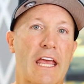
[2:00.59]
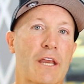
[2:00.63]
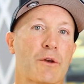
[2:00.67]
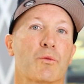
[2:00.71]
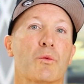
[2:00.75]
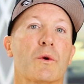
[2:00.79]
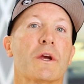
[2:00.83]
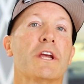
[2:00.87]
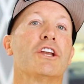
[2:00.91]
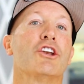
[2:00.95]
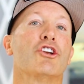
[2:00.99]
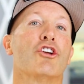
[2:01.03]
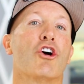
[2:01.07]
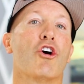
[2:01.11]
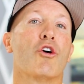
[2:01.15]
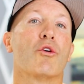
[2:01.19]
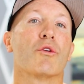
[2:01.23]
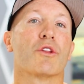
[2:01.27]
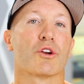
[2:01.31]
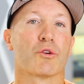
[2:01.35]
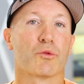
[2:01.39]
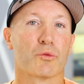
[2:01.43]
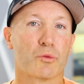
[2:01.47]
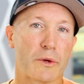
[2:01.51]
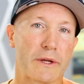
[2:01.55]
And we know
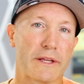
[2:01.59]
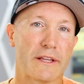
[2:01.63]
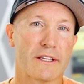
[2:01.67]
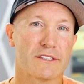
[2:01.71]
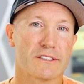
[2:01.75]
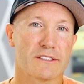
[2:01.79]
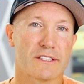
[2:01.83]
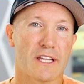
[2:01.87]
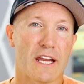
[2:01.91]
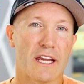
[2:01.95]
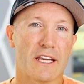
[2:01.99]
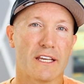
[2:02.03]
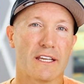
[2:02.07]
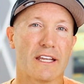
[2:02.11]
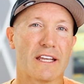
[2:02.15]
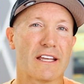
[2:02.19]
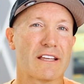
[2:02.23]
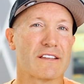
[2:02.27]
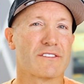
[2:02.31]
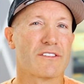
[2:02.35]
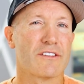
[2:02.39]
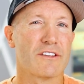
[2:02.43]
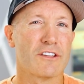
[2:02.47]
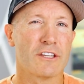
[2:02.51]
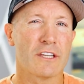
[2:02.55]
that real estate
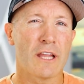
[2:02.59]
is the